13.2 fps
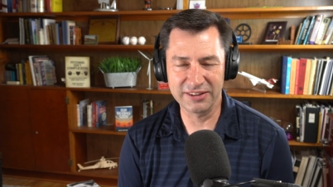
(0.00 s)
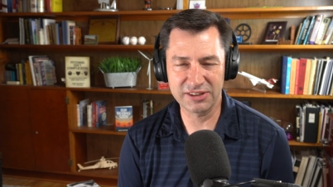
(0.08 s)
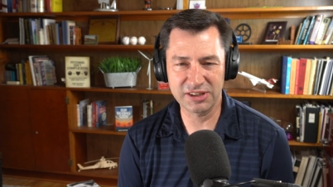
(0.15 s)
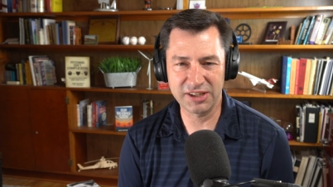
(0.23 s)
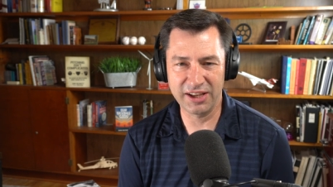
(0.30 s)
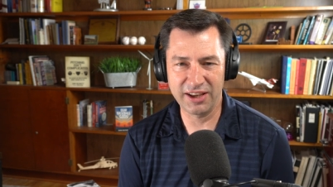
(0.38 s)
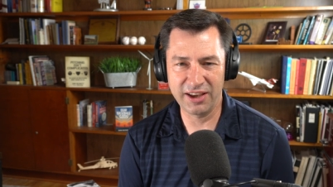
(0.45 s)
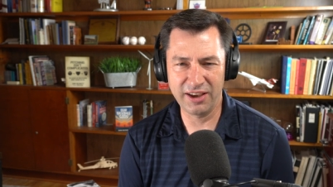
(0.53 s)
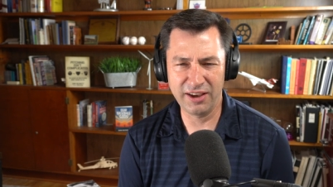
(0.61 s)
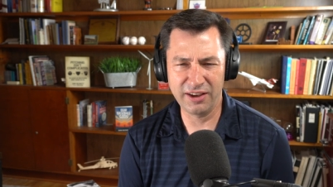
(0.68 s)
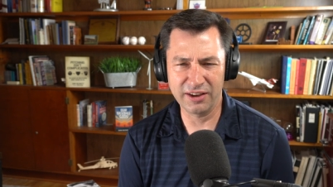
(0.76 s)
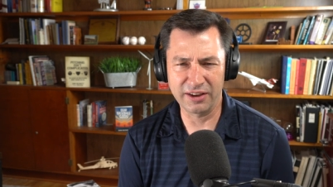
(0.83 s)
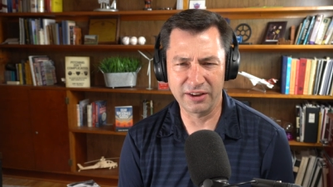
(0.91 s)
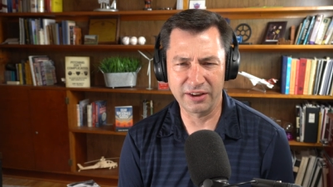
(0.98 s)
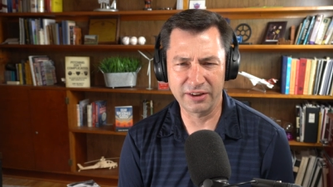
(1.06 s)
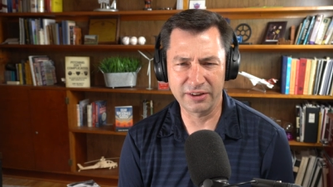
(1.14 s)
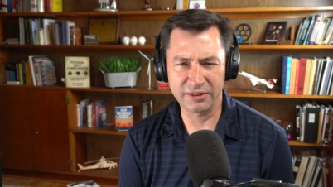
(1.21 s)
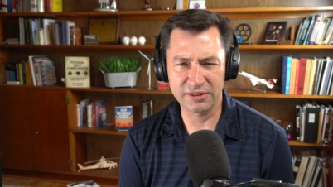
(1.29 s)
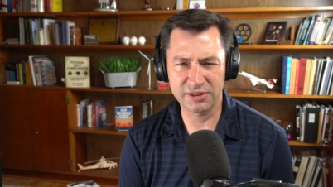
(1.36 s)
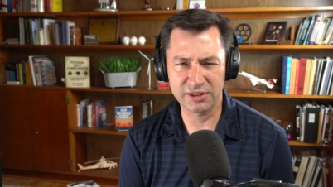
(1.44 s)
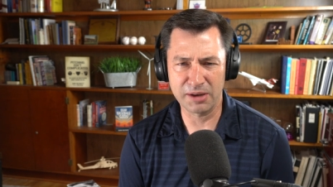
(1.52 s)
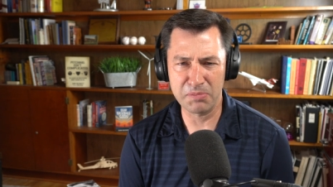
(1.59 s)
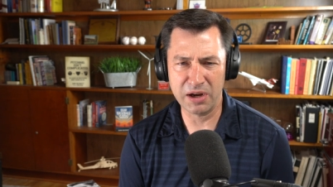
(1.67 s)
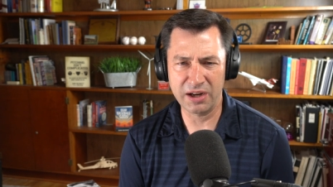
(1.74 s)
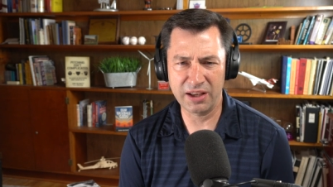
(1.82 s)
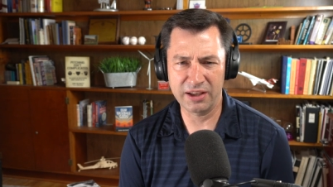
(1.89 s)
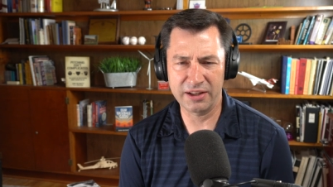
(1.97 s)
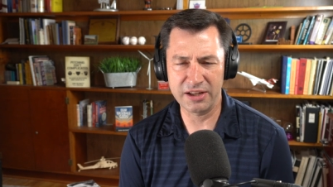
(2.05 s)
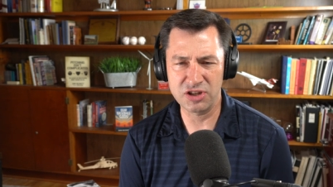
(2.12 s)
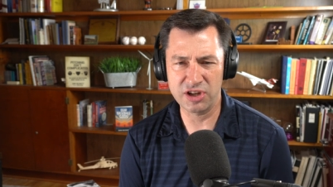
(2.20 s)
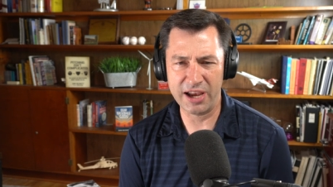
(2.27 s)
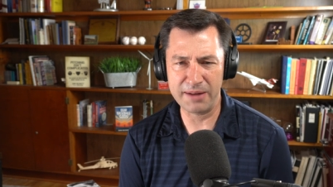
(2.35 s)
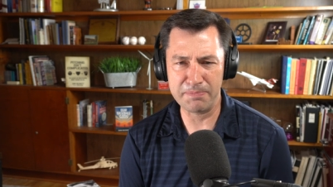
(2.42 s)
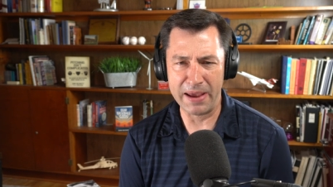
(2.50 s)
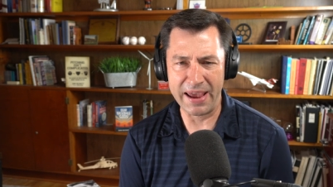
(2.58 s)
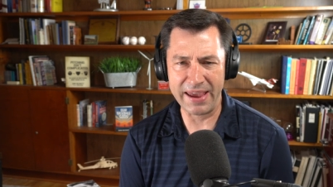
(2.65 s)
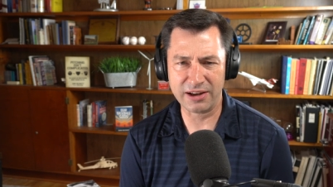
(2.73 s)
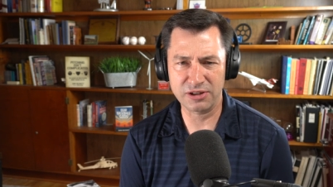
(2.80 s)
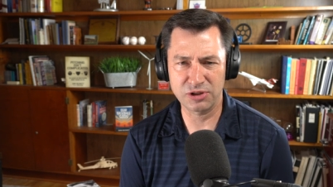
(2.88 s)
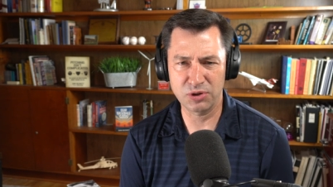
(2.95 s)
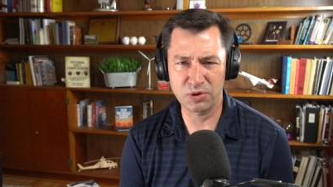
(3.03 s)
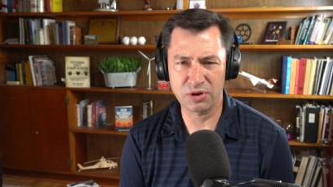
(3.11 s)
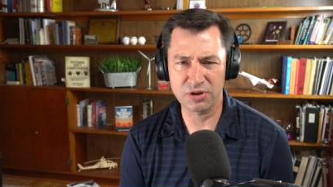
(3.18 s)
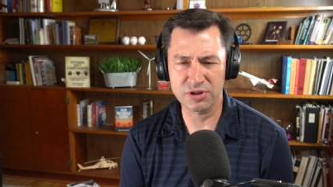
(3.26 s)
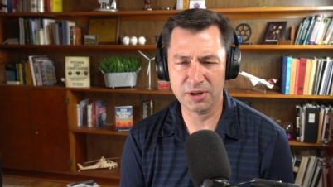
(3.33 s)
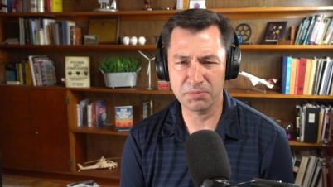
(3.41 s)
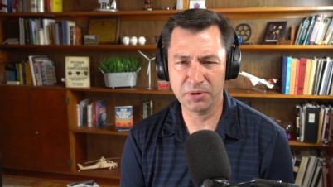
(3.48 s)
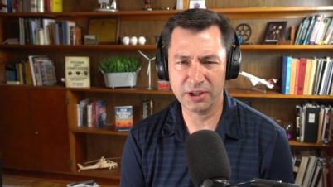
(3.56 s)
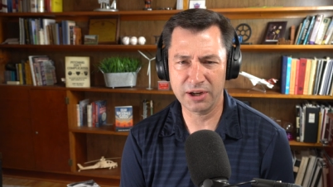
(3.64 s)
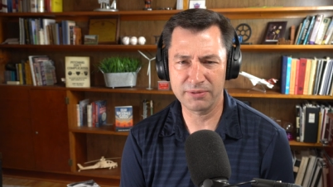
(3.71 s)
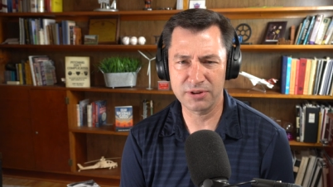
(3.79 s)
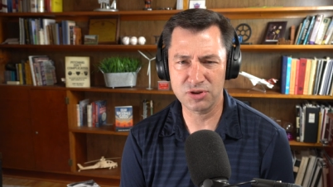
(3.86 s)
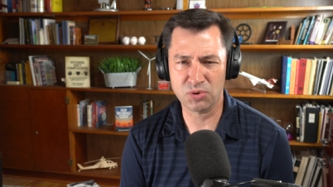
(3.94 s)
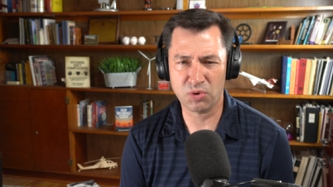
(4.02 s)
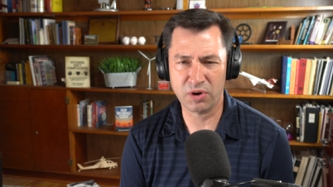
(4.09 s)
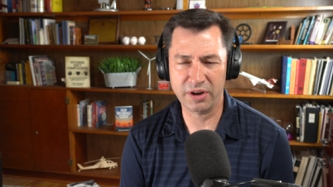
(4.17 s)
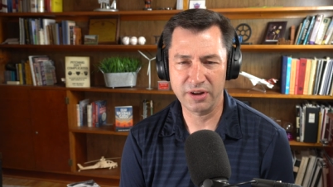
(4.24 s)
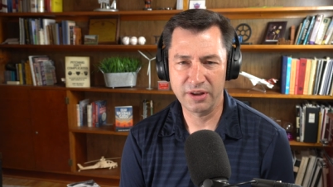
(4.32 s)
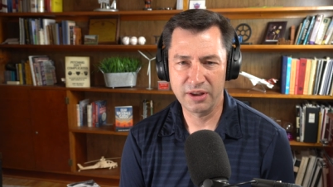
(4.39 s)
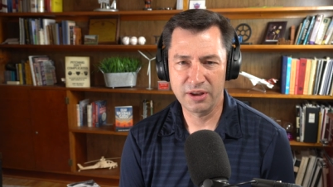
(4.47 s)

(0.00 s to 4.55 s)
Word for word: seeing uh, somebody in a jetpack suit or something of the sort